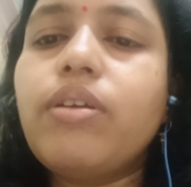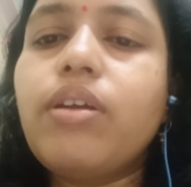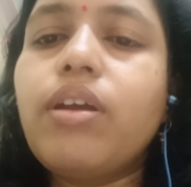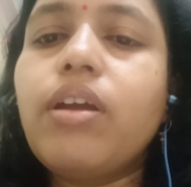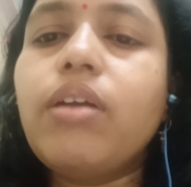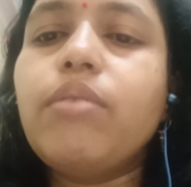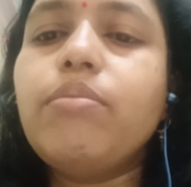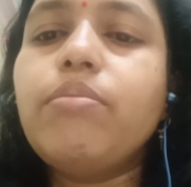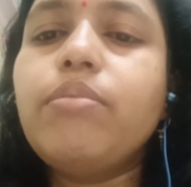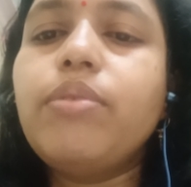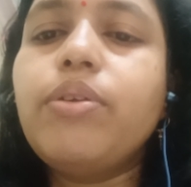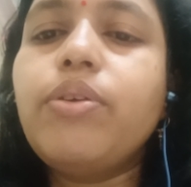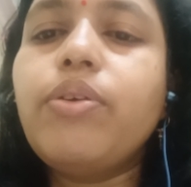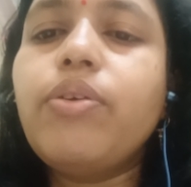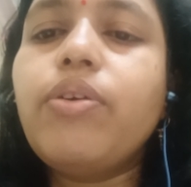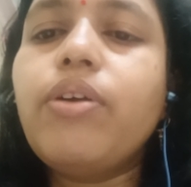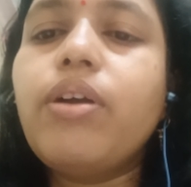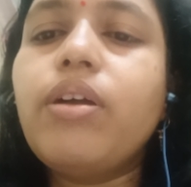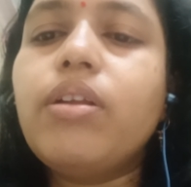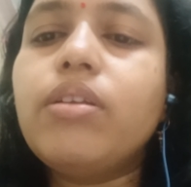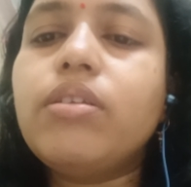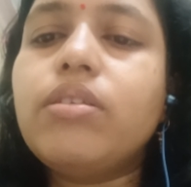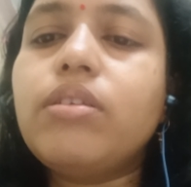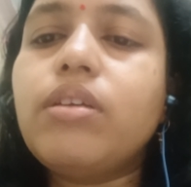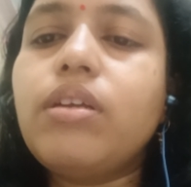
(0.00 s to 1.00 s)
Embryo
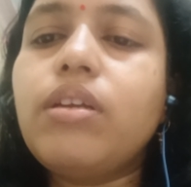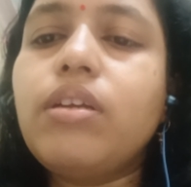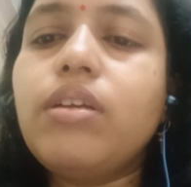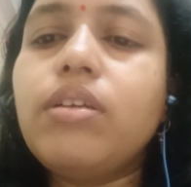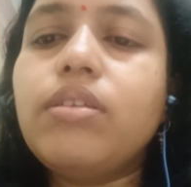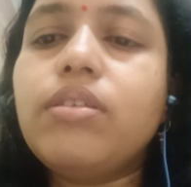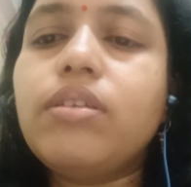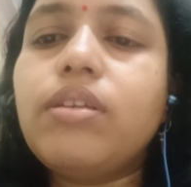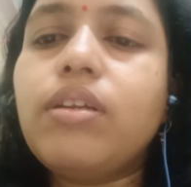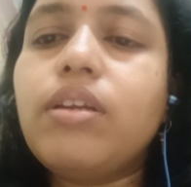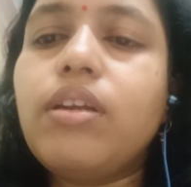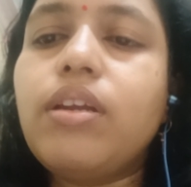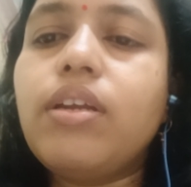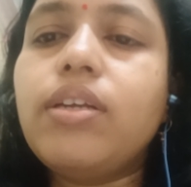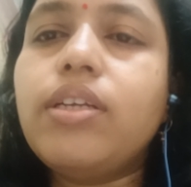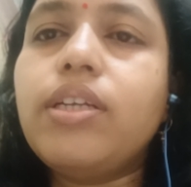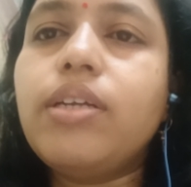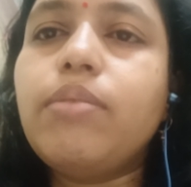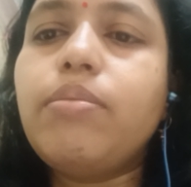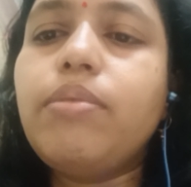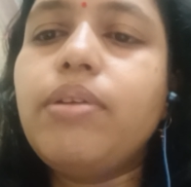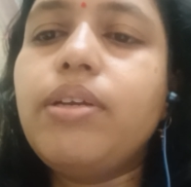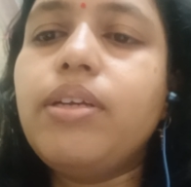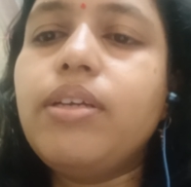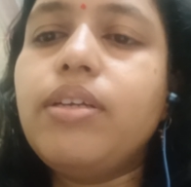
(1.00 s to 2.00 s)
culture is
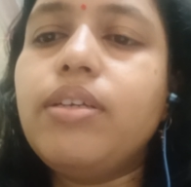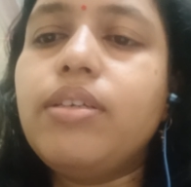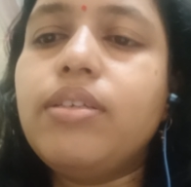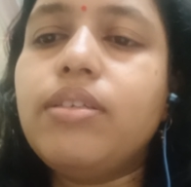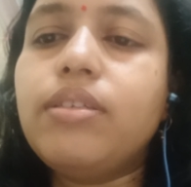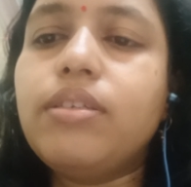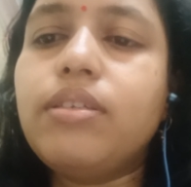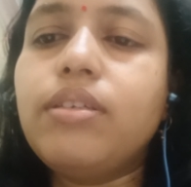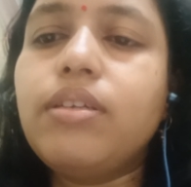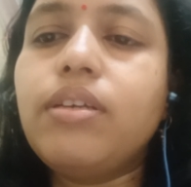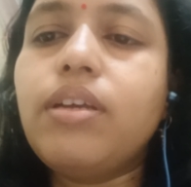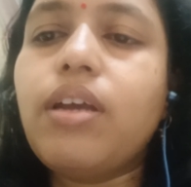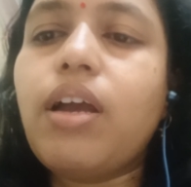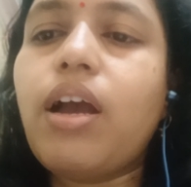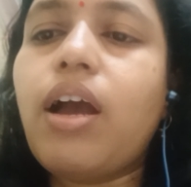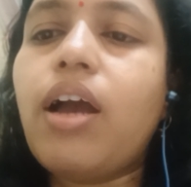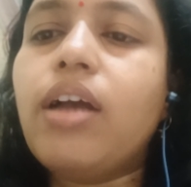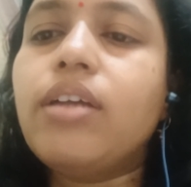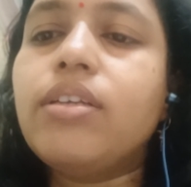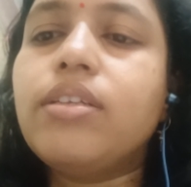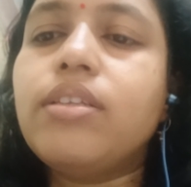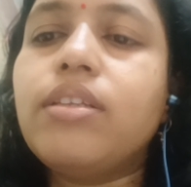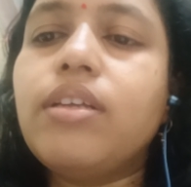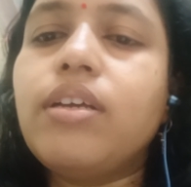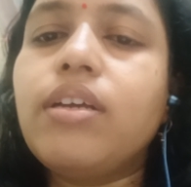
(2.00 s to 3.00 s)
relatively easy
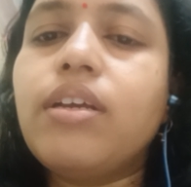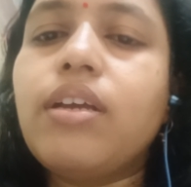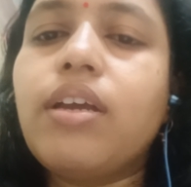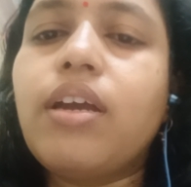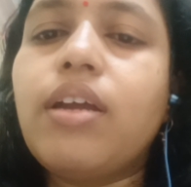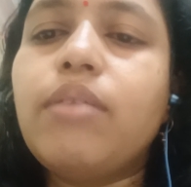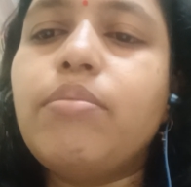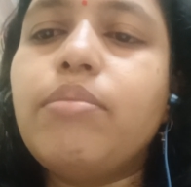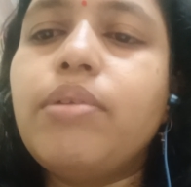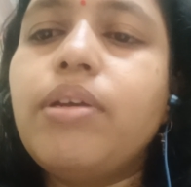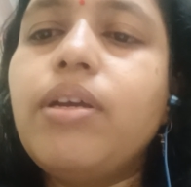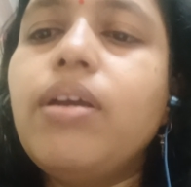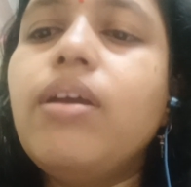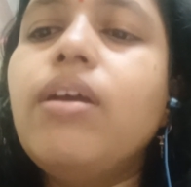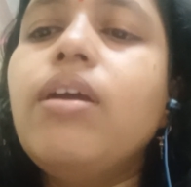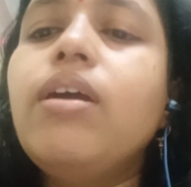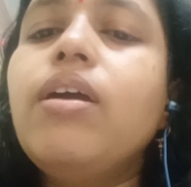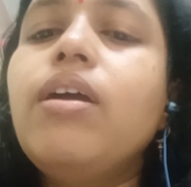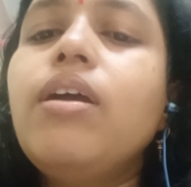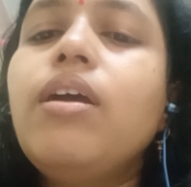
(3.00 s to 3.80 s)
as they can be